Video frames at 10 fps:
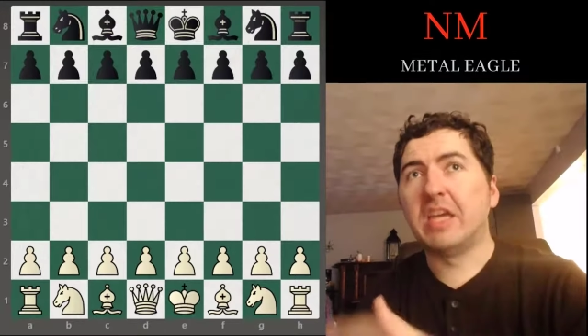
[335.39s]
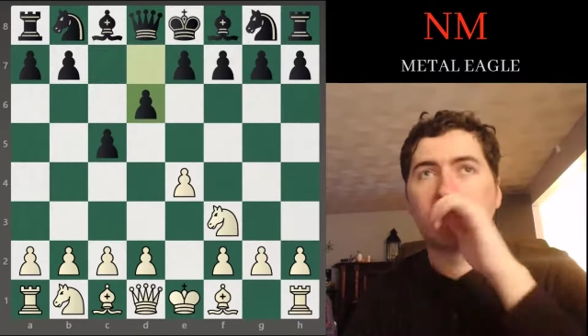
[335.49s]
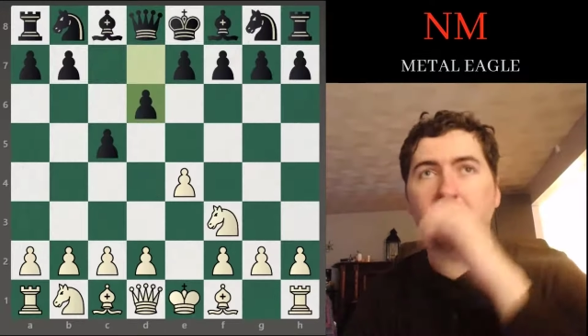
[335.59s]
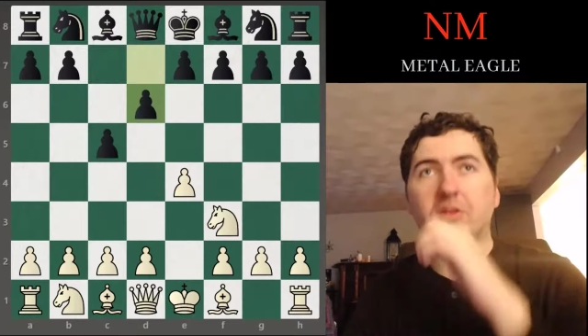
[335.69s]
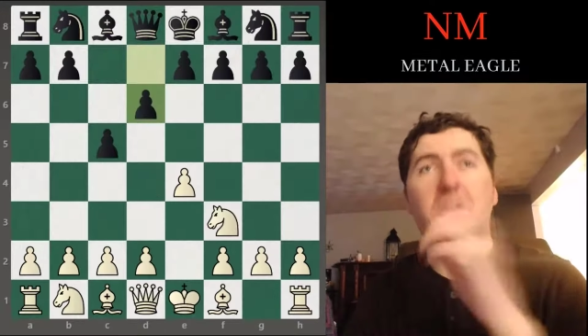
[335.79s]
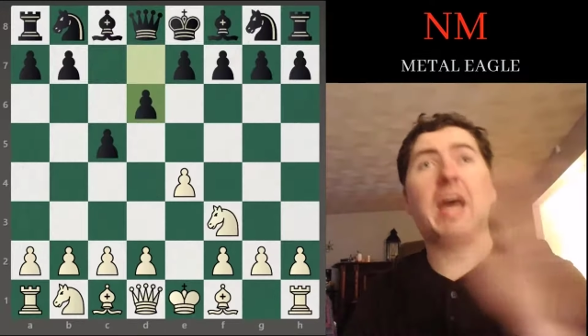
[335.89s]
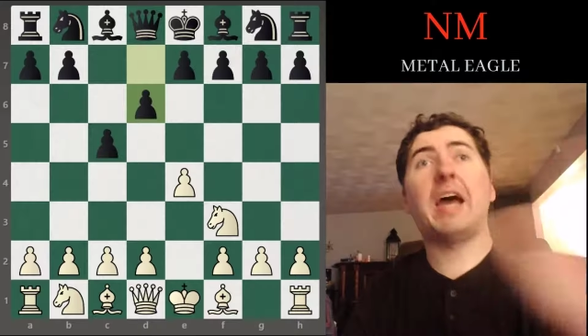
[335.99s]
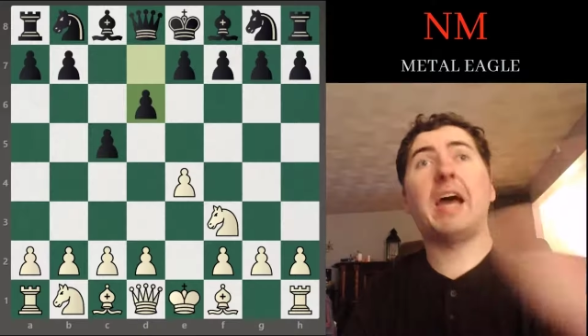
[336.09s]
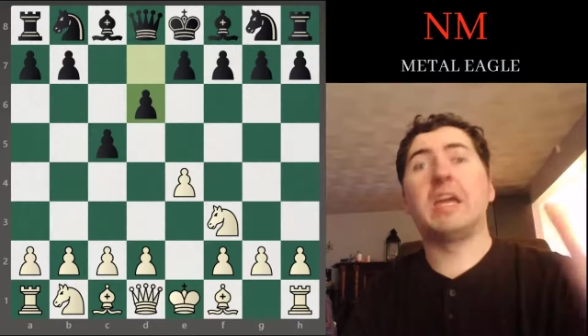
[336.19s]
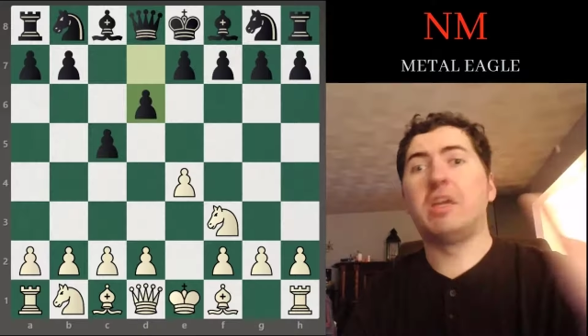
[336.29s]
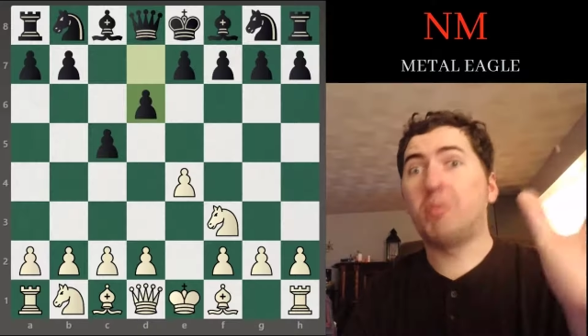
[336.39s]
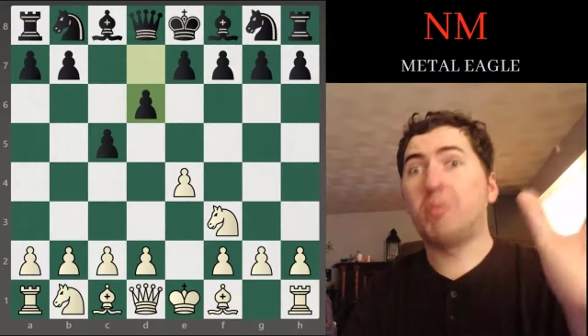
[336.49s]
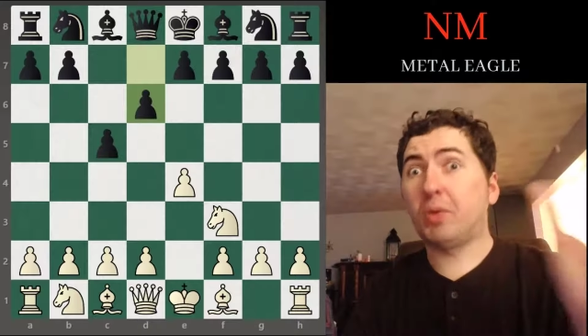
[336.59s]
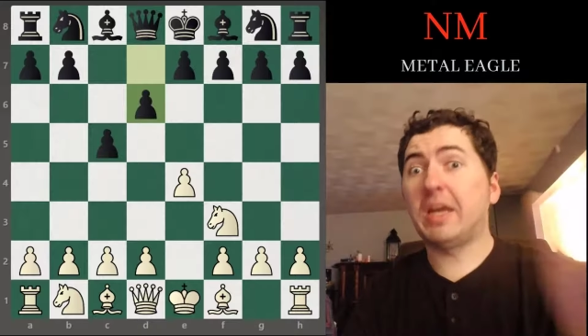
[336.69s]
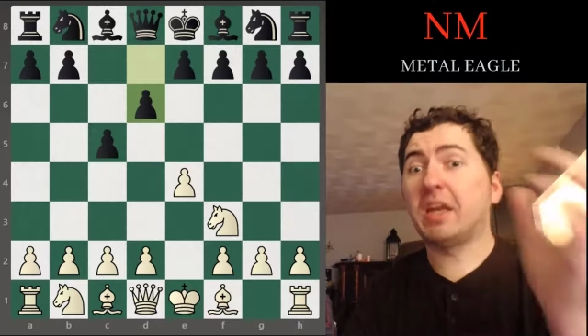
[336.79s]
So the guy who
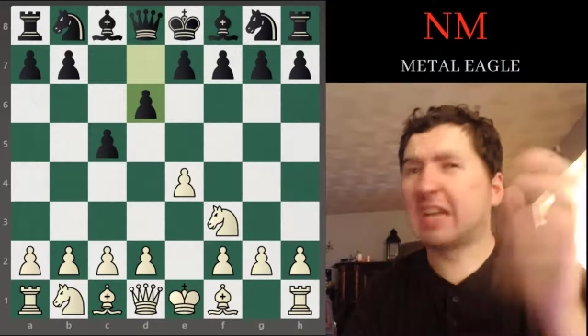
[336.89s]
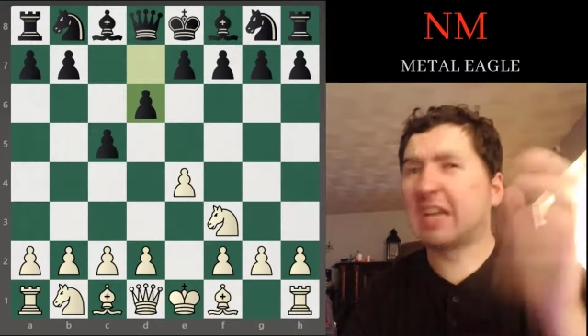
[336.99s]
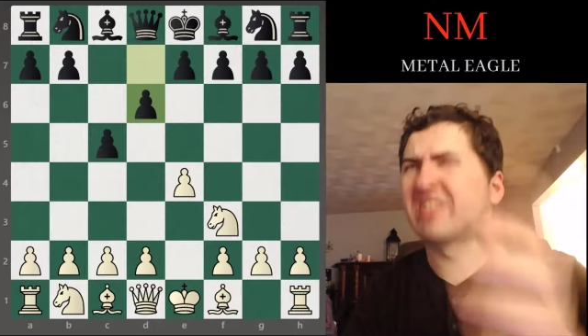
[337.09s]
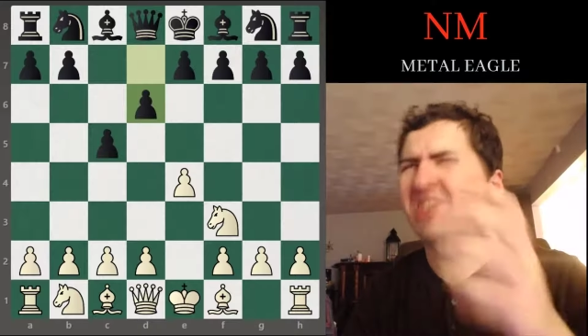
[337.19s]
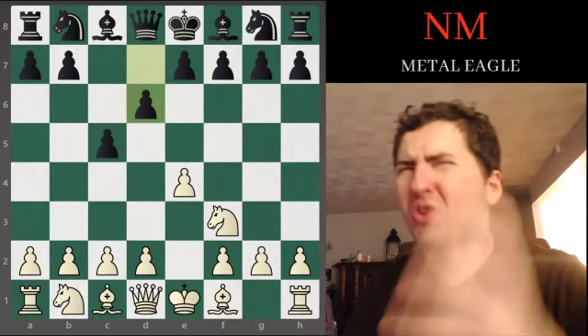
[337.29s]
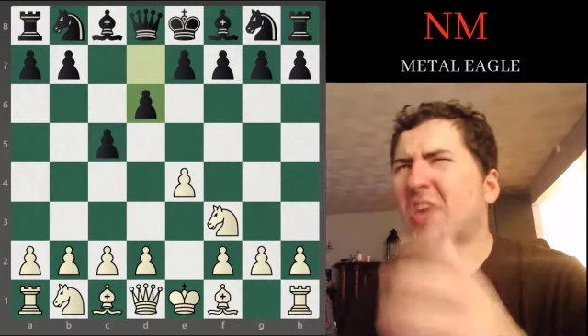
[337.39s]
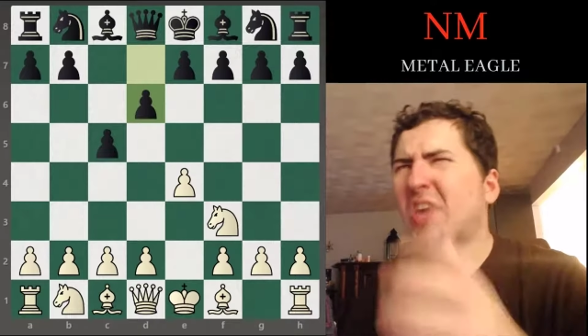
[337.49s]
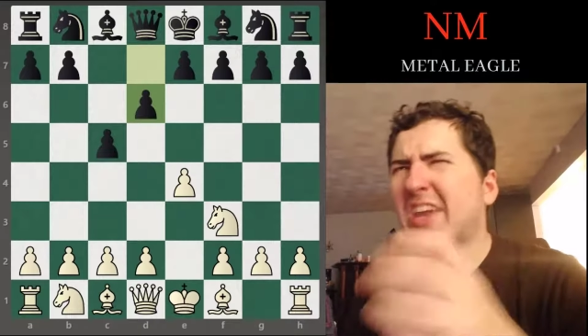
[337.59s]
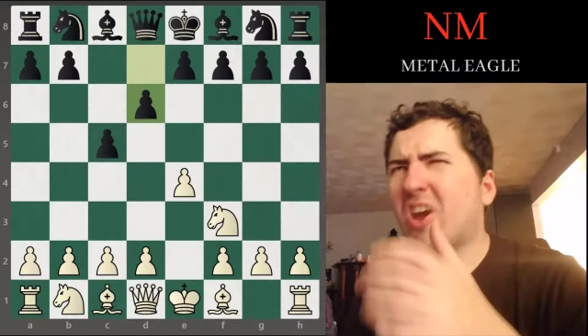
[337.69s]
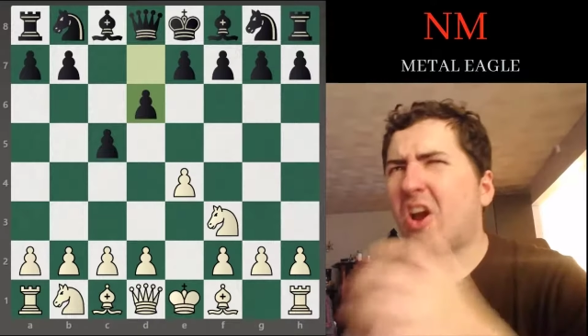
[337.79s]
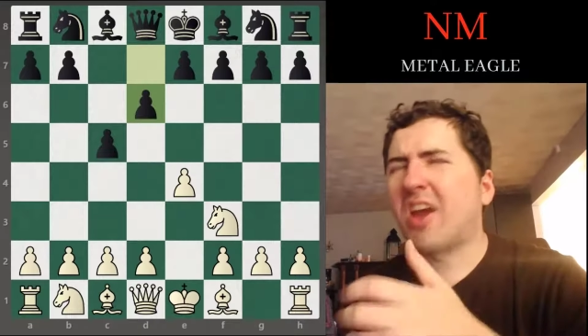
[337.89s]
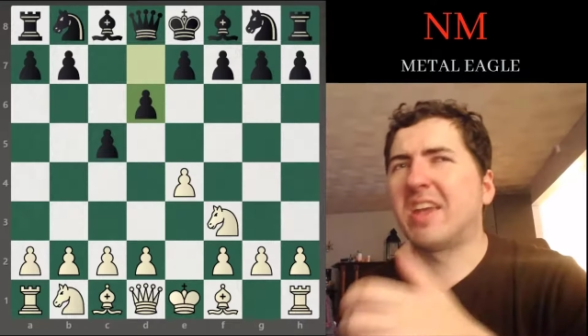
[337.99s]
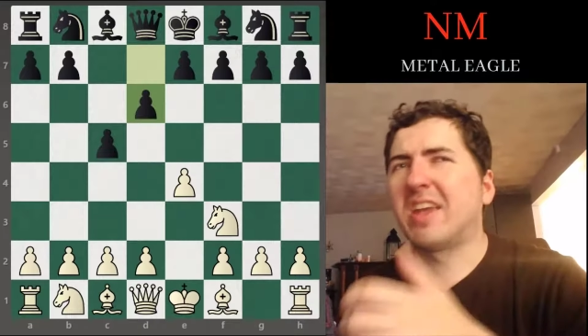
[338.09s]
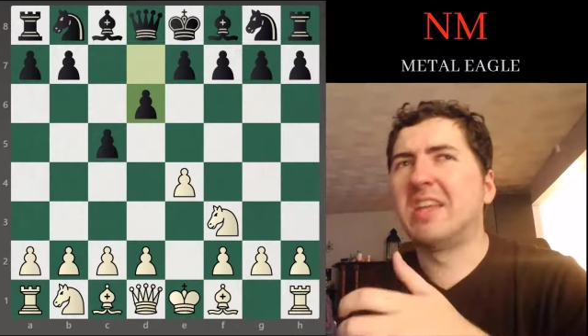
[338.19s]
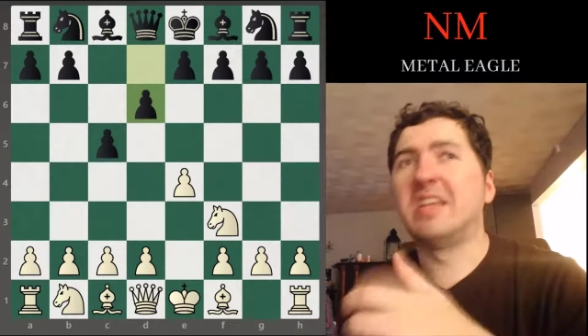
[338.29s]
played against Sergey
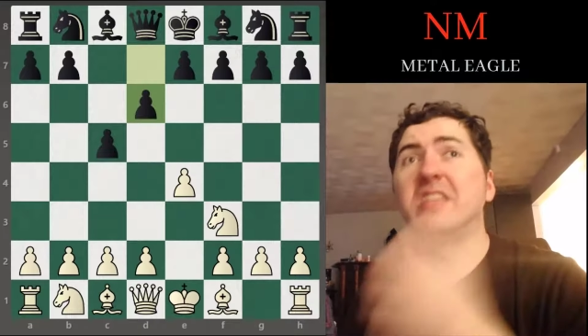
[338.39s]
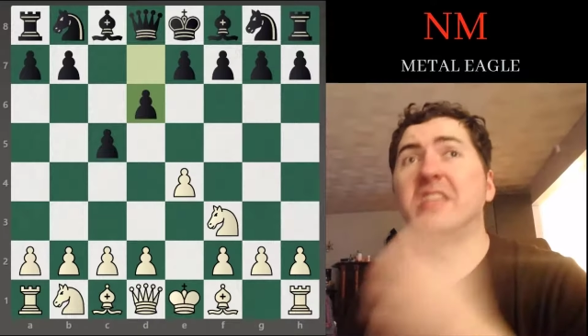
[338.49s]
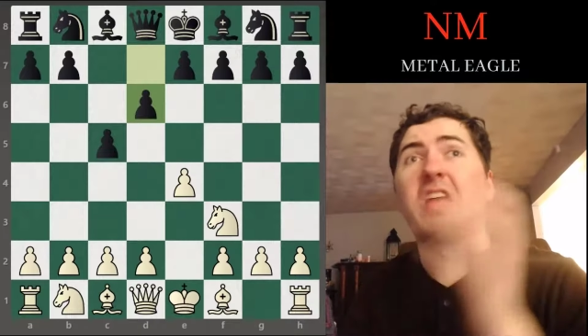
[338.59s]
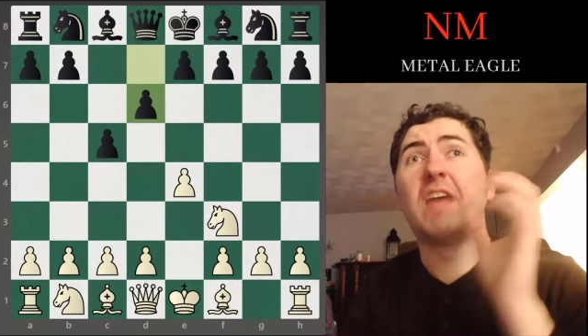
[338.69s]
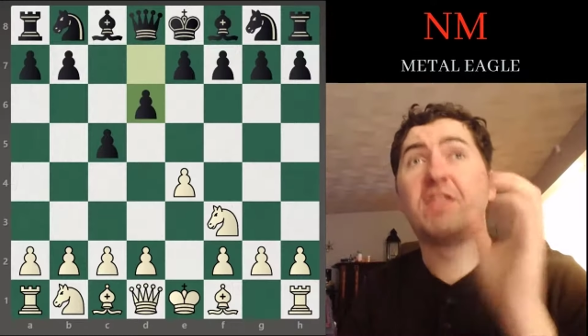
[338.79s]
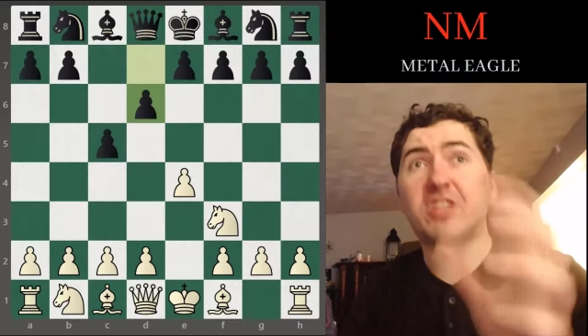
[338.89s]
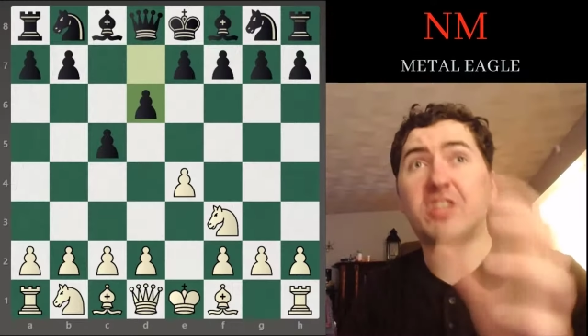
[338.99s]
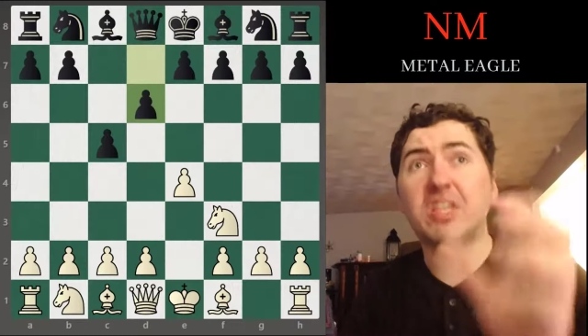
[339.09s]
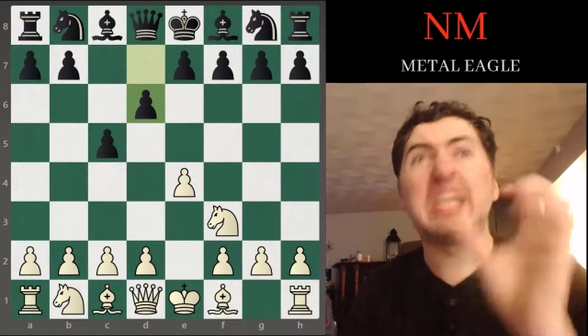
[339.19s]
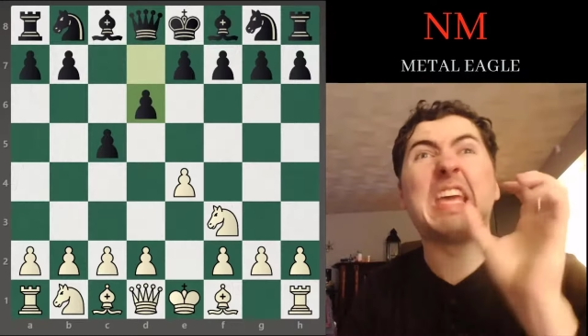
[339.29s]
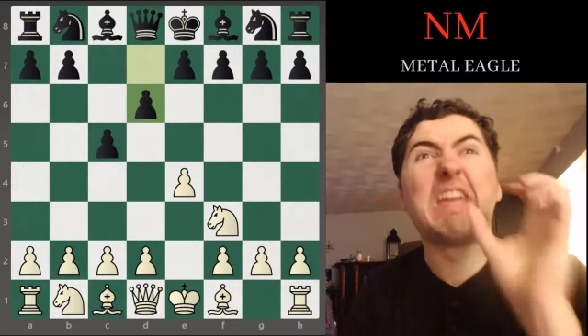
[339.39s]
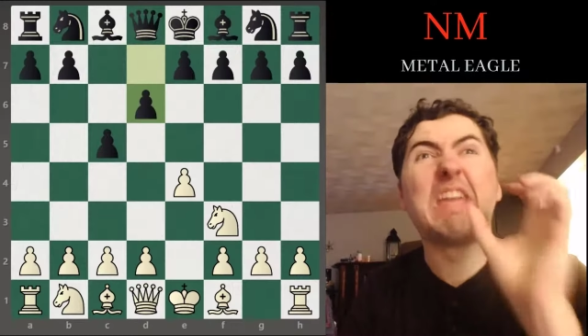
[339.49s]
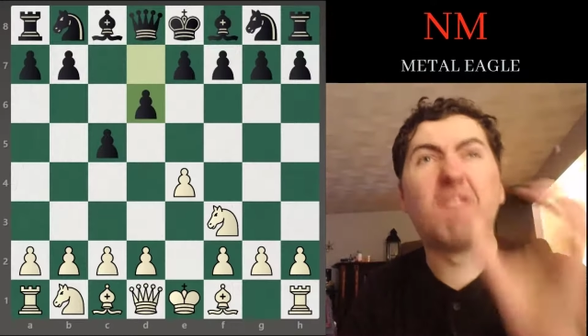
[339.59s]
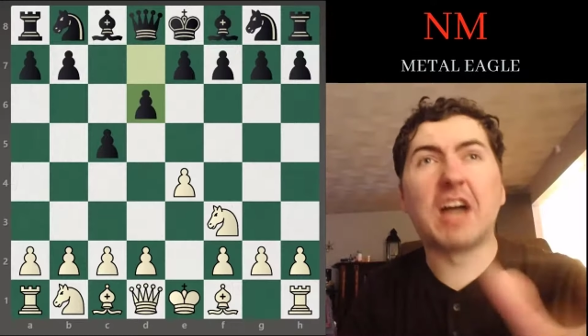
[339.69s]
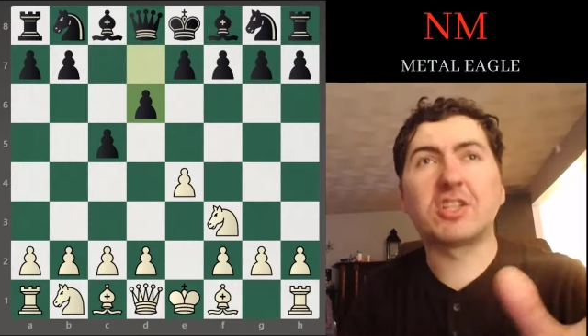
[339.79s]
Karjakin is Vasili
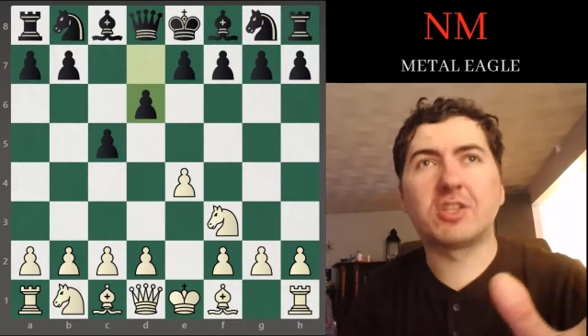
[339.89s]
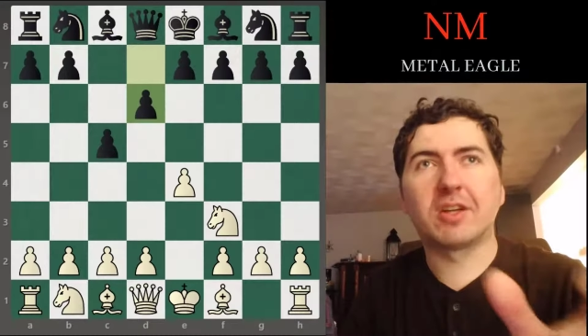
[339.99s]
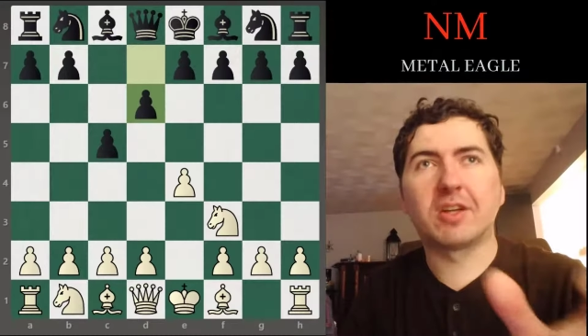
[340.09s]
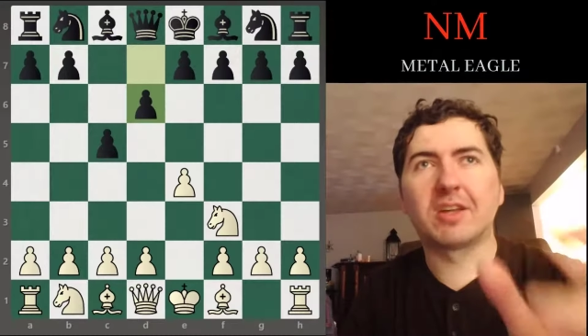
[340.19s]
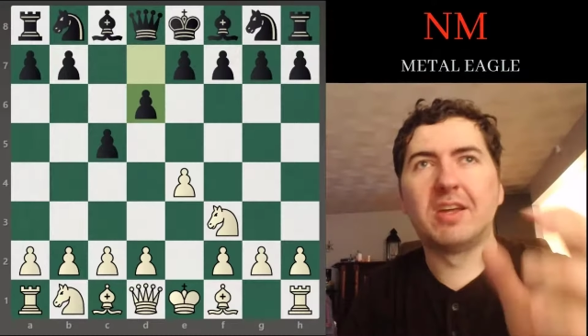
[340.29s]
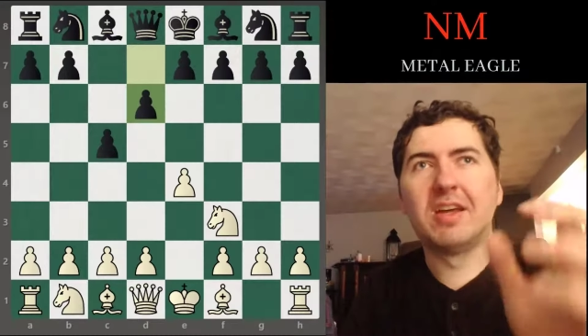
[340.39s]
Ivanchuk.